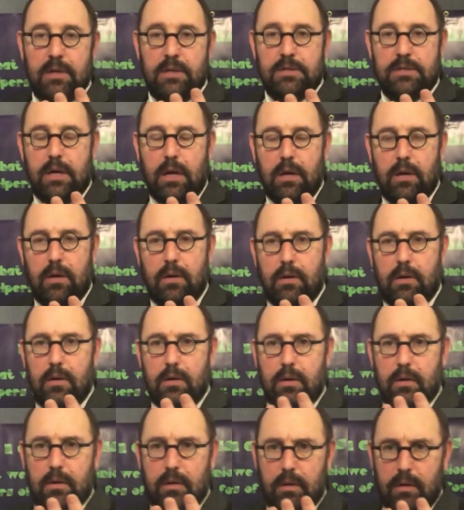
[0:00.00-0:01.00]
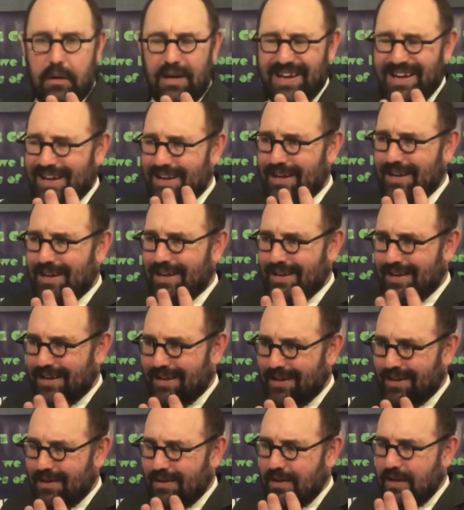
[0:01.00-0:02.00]
So you,
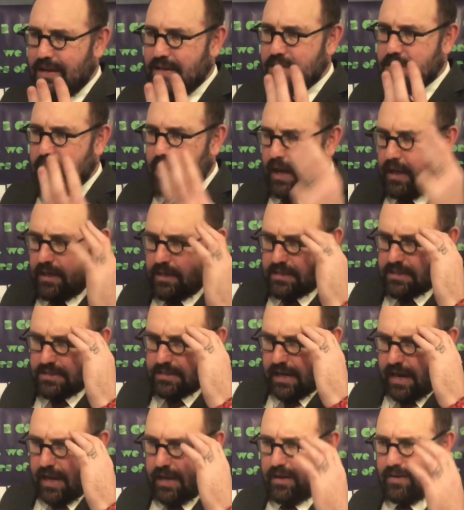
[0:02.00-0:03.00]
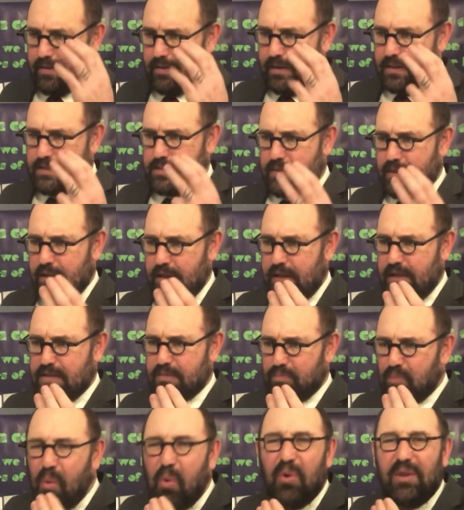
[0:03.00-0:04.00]
you need to understand
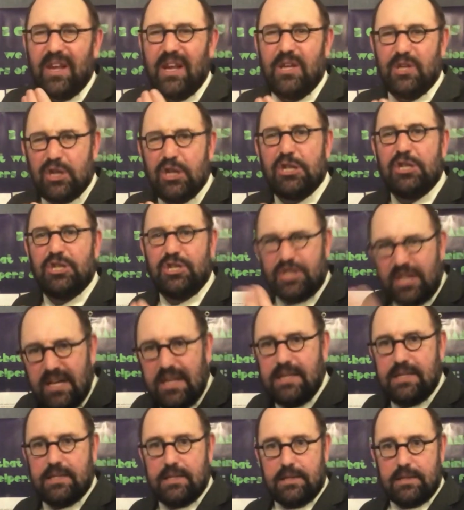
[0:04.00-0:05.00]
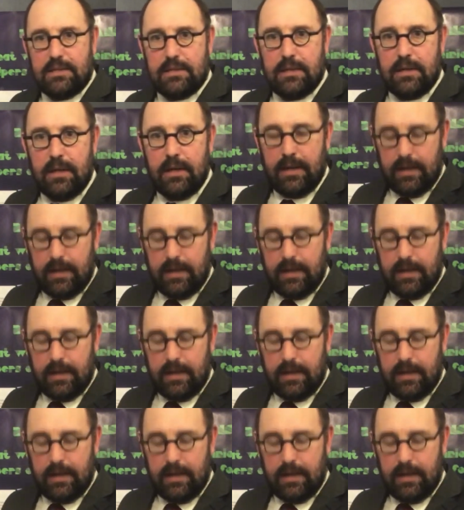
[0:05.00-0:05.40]
he's more than just Jesus.